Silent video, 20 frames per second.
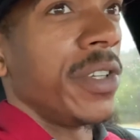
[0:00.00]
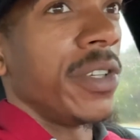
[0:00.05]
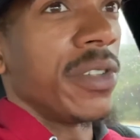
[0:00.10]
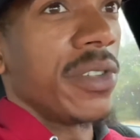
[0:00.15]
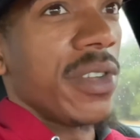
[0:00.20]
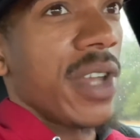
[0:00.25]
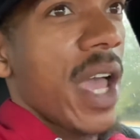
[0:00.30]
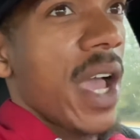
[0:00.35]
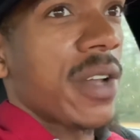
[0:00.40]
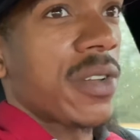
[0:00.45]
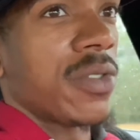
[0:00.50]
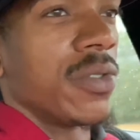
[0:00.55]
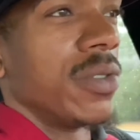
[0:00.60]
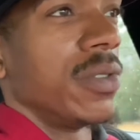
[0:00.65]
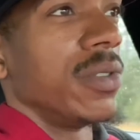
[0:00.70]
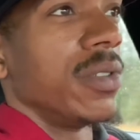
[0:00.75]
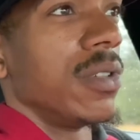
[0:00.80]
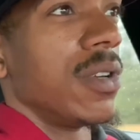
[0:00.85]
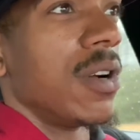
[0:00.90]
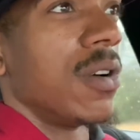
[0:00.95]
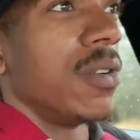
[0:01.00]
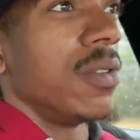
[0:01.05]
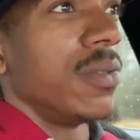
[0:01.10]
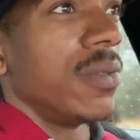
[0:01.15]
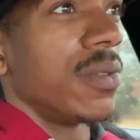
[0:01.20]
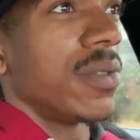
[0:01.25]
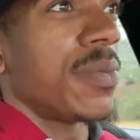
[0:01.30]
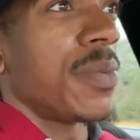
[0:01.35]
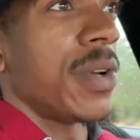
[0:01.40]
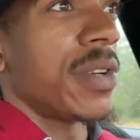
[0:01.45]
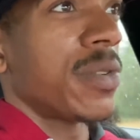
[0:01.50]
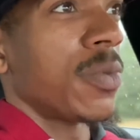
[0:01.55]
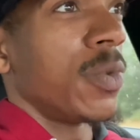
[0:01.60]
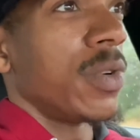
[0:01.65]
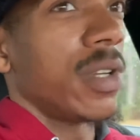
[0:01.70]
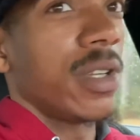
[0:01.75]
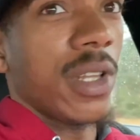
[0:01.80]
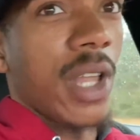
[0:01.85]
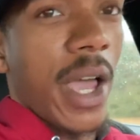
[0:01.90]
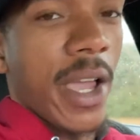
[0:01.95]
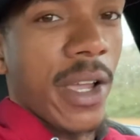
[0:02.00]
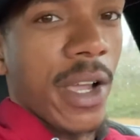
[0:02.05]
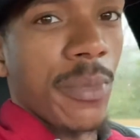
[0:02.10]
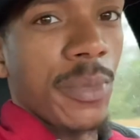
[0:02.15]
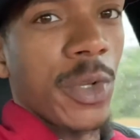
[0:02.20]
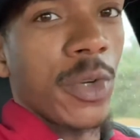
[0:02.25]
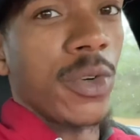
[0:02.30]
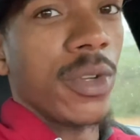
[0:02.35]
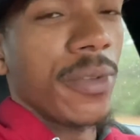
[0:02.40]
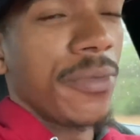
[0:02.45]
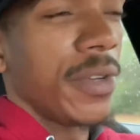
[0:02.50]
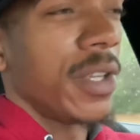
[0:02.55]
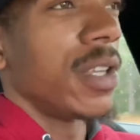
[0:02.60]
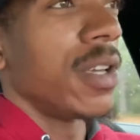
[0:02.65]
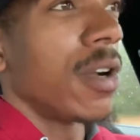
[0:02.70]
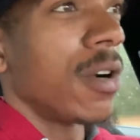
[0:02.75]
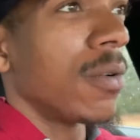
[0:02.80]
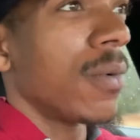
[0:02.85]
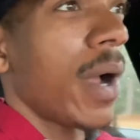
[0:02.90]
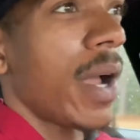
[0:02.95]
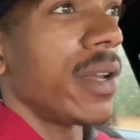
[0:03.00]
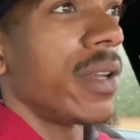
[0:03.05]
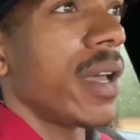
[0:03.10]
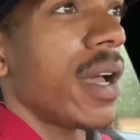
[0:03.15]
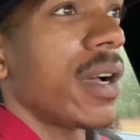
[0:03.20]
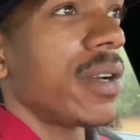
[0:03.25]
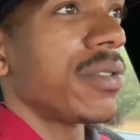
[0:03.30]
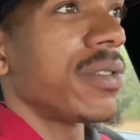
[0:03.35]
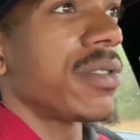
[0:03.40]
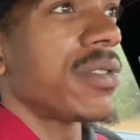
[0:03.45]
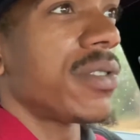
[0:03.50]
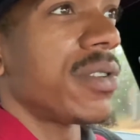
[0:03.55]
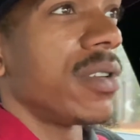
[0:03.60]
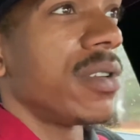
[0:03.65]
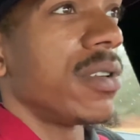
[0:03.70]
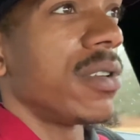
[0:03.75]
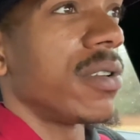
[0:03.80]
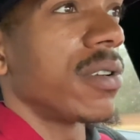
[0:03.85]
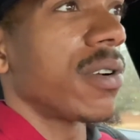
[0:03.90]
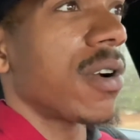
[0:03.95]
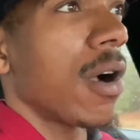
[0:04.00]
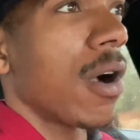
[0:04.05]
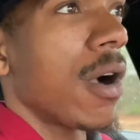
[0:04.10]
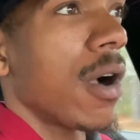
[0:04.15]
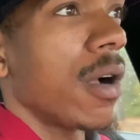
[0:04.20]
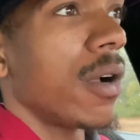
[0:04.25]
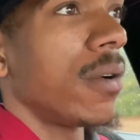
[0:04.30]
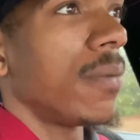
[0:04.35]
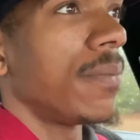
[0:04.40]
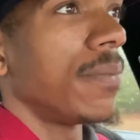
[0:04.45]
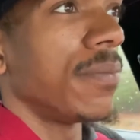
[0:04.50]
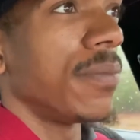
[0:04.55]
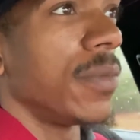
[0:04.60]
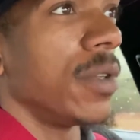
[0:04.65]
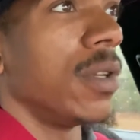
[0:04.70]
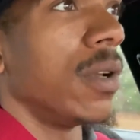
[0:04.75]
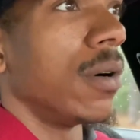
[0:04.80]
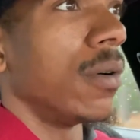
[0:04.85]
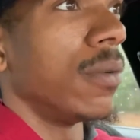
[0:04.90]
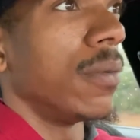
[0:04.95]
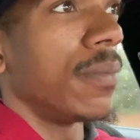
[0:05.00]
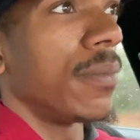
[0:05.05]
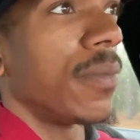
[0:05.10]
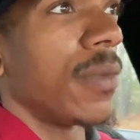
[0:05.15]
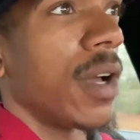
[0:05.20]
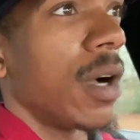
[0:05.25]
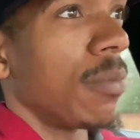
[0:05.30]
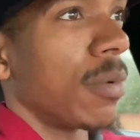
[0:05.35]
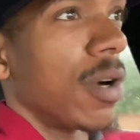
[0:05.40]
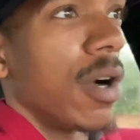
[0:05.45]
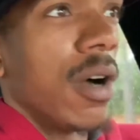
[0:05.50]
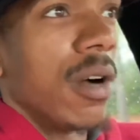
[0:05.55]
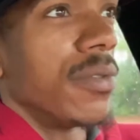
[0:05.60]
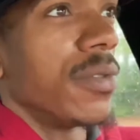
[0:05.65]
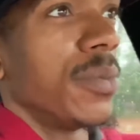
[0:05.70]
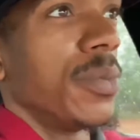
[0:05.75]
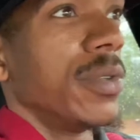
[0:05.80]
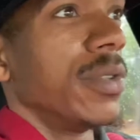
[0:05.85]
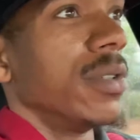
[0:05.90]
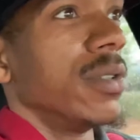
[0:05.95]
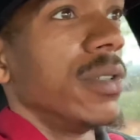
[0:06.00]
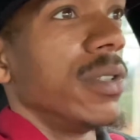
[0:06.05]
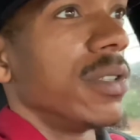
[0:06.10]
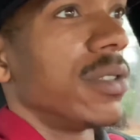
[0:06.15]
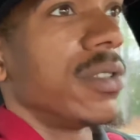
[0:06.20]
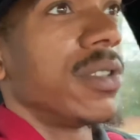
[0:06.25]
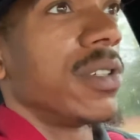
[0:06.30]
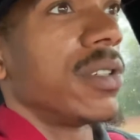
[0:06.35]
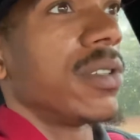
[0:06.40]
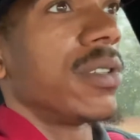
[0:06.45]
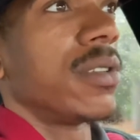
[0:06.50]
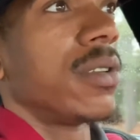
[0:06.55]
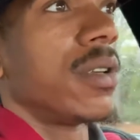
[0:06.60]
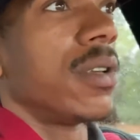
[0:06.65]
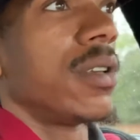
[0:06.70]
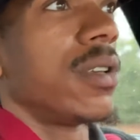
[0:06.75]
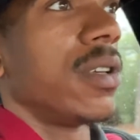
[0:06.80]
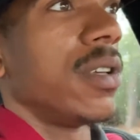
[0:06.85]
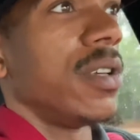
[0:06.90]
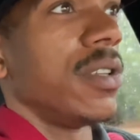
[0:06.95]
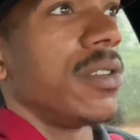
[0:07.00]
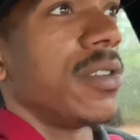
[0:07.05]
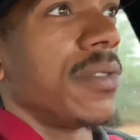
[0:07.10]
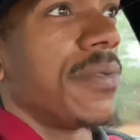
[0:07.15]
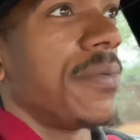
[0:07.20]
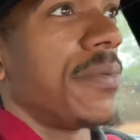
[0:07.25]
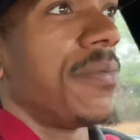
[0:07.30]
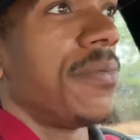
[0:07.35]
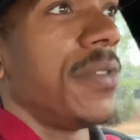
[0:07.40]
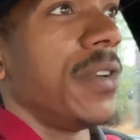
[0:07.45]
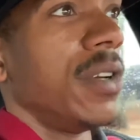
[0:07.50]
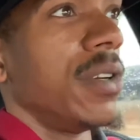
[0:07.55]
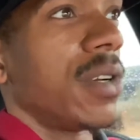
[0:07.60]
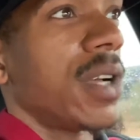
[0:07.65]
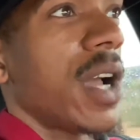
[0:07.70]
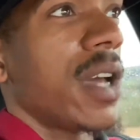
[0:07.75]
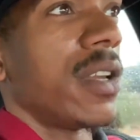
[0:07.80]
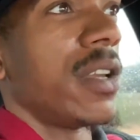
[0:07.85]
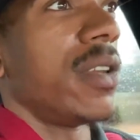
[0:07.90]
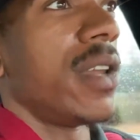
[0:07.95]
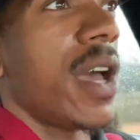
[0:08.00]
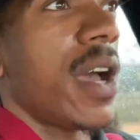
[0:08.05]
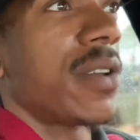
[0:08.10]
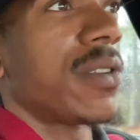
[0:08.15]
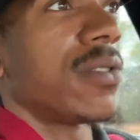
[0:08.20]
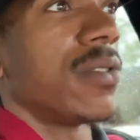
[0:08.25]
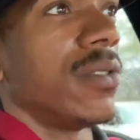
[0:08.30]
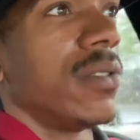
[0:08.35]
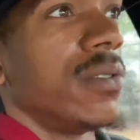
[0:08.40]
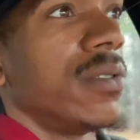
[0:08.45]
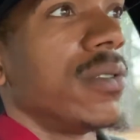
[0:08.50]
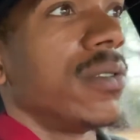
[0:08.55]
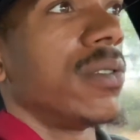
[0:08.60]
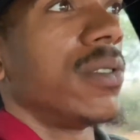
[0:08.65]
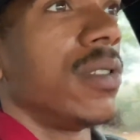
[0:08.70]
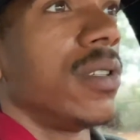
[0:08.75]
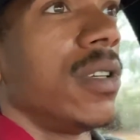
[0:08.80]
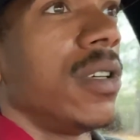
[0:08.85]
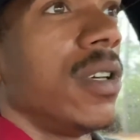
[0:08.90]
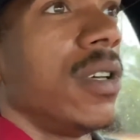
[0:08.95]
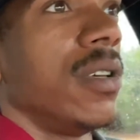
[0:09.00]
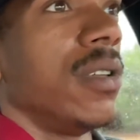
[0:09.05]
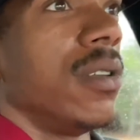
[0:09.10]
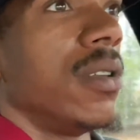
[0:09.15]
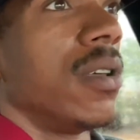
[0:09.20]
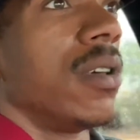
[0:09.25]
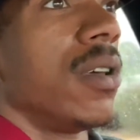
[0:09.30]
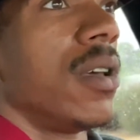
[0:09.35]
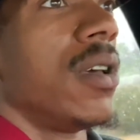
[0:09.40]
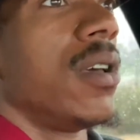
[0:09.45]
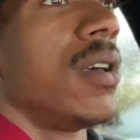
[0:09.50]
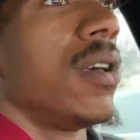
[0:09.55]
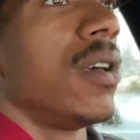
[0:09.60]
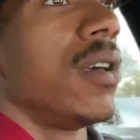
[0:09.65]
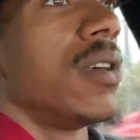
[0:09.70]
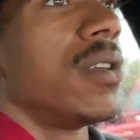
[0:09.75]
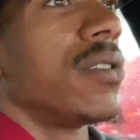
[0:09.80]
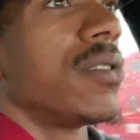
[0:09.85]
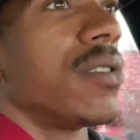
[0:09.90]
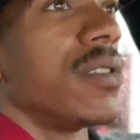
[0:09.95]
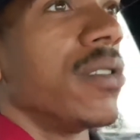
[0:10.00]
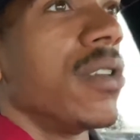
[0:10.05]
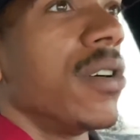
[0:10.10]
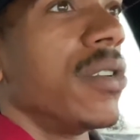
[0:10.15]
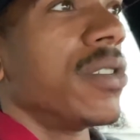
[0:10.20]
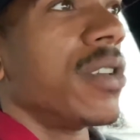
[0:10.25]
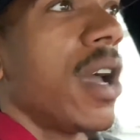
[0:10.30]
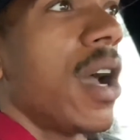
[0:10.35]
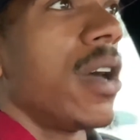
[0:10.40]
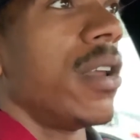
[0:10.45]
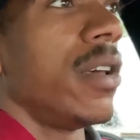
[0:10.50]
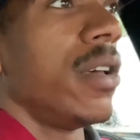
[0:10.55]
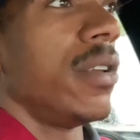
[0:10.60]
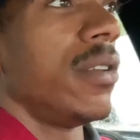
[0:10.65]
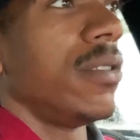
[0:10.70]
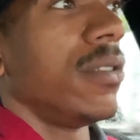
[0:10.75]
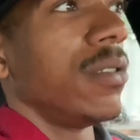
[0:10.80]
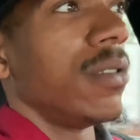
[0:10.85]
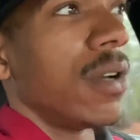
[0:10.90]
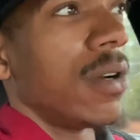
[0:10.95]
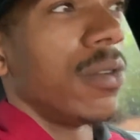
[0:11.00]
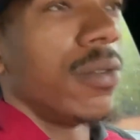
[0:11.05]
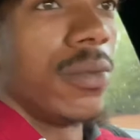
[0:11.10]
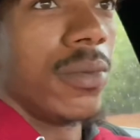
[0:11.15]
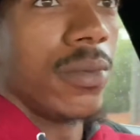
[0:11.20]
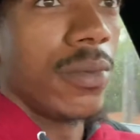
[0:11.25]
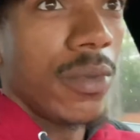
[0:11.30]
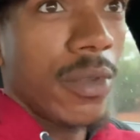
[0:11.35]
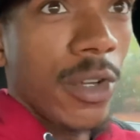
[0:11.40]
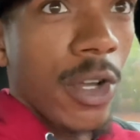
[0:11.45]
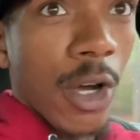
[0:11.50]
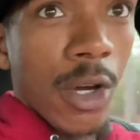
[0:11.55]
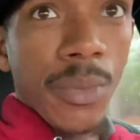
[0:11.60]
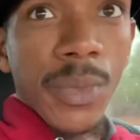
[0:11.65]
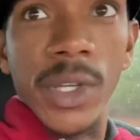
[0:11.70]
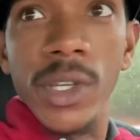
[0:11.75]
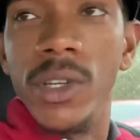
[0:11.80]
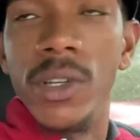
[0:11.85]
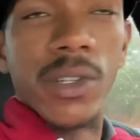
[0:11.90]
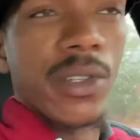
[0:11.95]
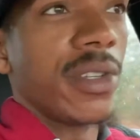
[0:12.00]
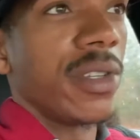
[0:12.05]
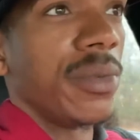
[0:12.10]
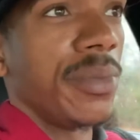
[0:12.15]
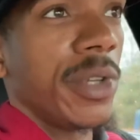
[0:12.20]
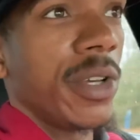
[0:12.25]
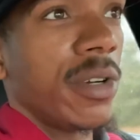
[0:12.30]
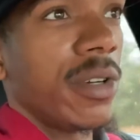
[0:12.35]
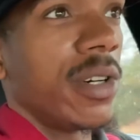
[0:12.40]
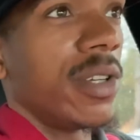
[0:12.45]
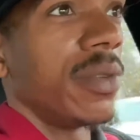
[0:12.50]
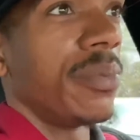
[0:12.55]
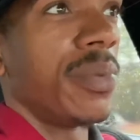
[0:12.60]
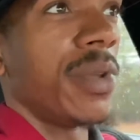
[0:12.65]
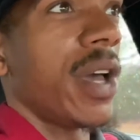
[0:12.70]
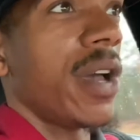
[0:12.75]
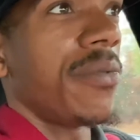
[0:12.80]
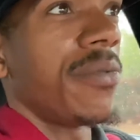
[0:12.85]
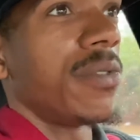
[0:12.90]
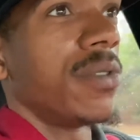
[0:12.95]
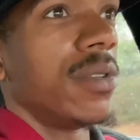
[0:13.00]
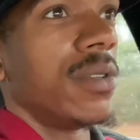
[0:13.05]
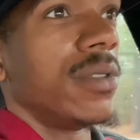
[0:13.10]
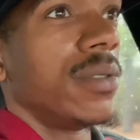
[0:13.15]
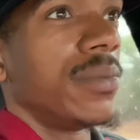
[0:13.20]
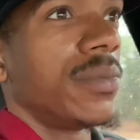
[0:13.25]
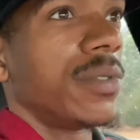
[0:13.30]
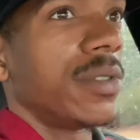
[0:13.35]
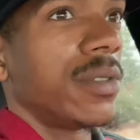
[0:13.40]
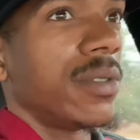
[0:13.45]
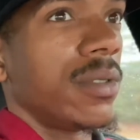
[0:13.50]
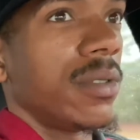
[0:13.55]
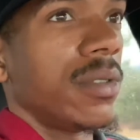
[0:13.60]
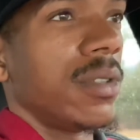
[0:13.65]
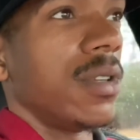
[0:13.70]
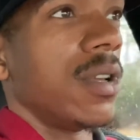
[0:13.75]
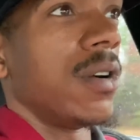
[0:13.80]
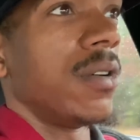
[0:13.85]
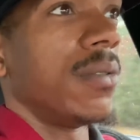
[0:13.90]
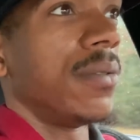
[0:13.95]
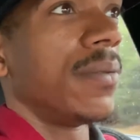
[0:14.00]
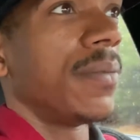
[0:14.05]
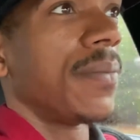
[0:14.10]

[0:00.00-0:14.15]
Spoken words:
natural, you know, especially when, like, I'm doing the video right now, just sitting in the car, you know, I'm comfortable, it just feels kind of natural. And to those of y'all that, you know me or see me on other platforms, you know,